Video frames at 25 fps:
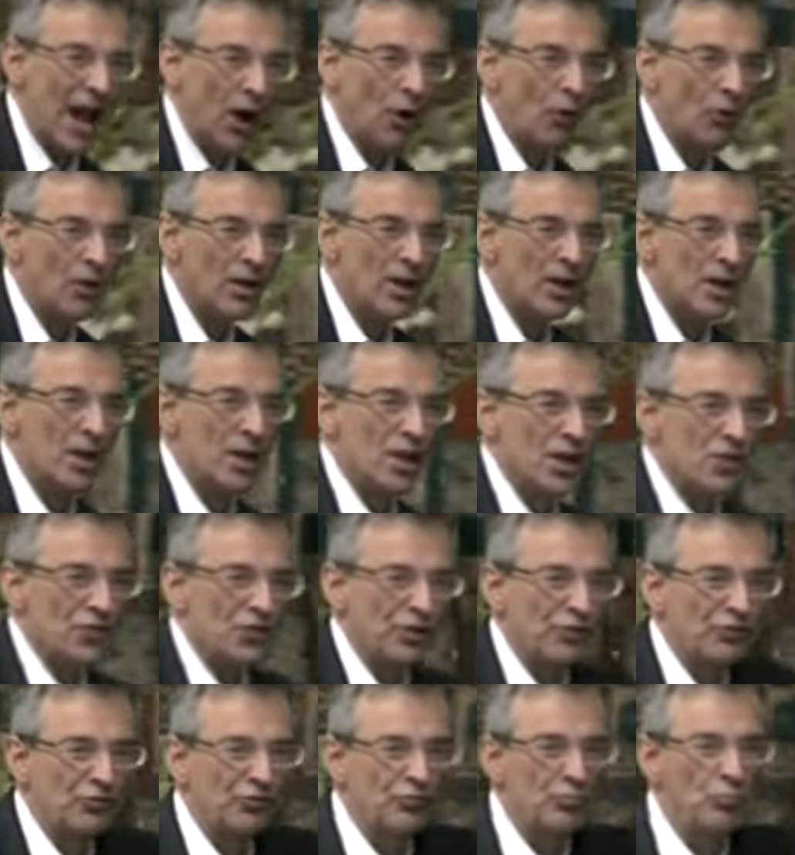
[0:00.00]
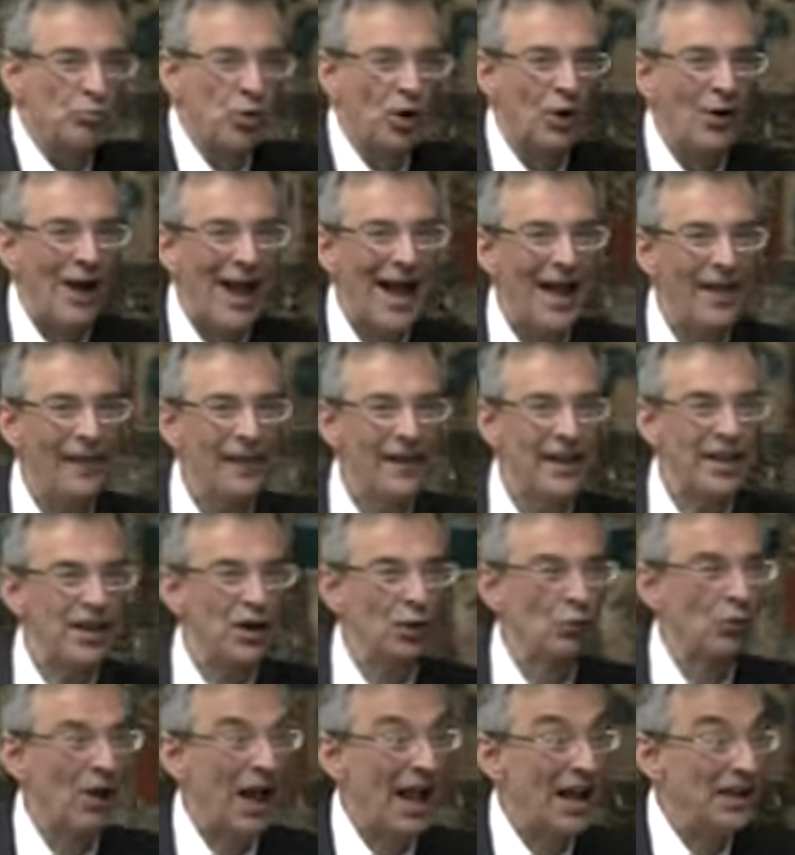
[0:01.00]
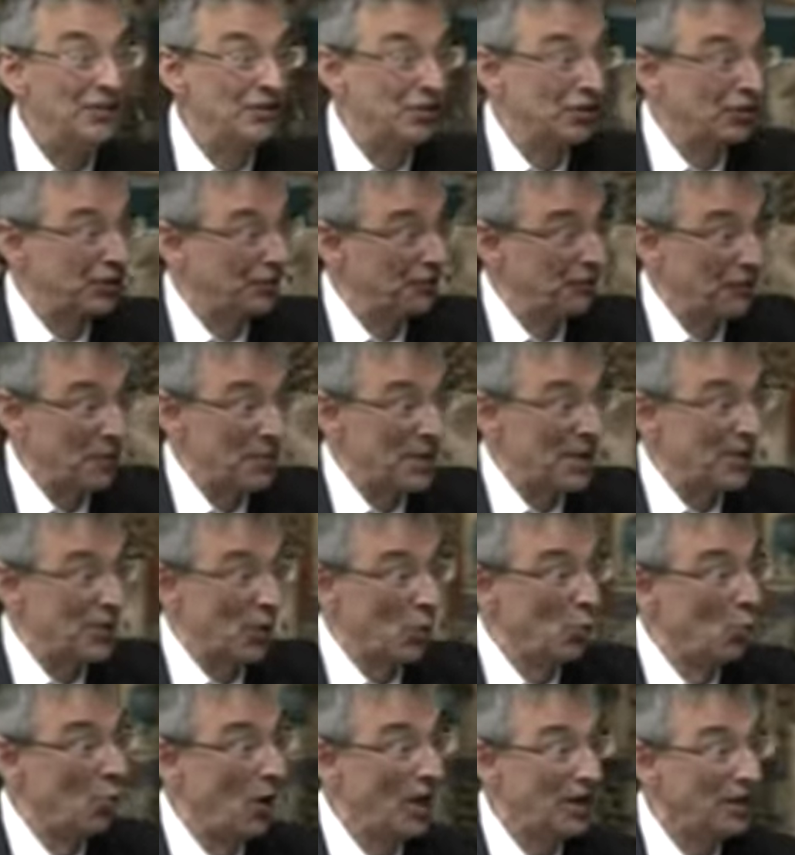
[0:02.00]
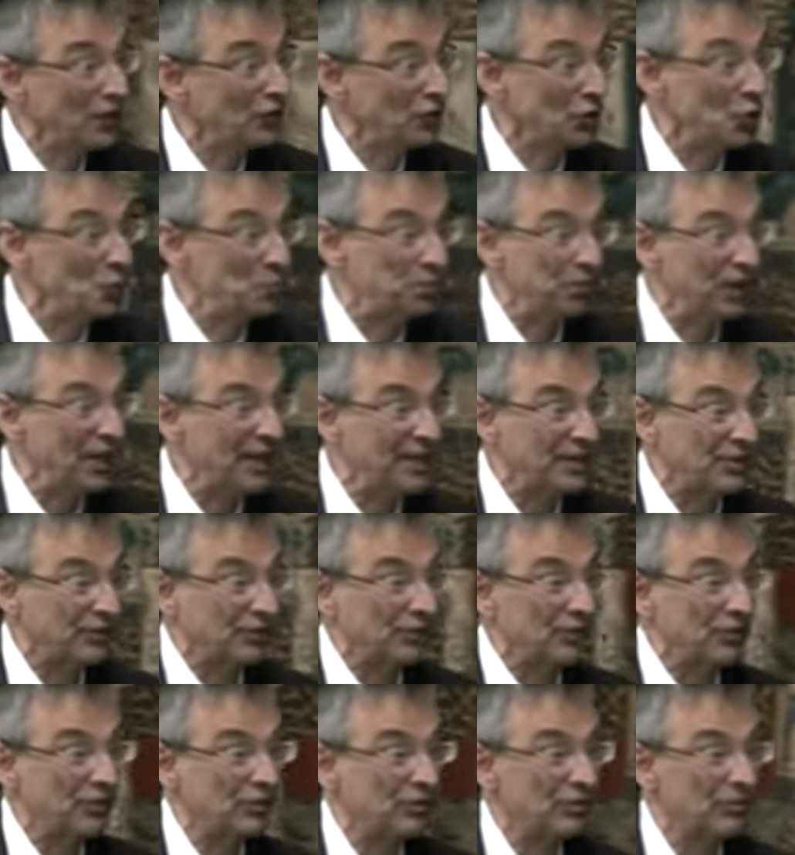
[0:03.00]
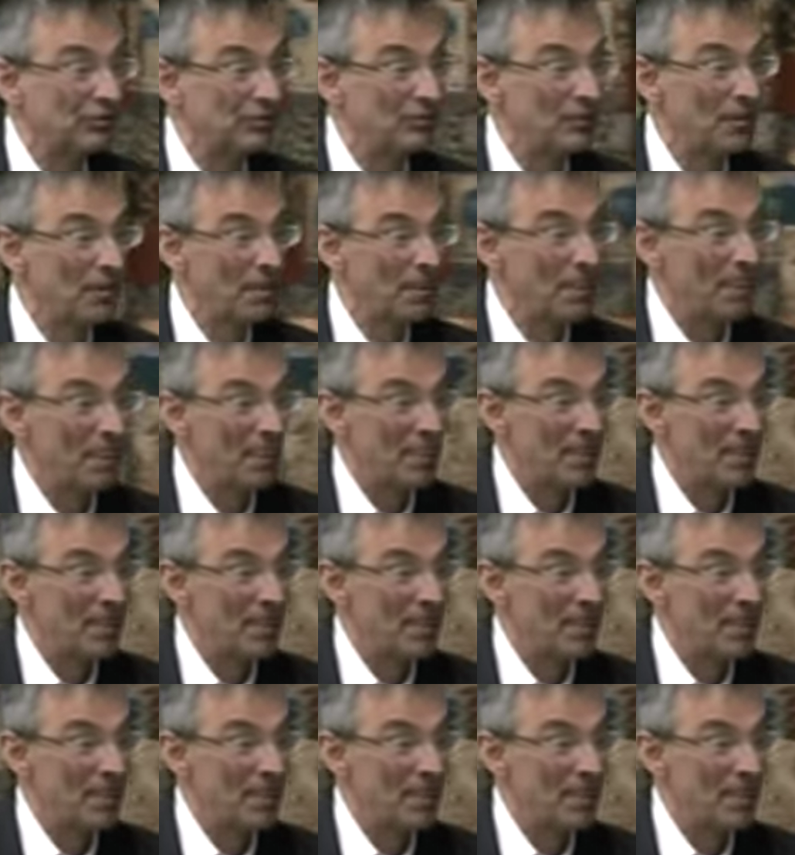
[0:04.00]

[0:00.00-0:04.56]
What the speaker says: Now, morality arises from either one or two places.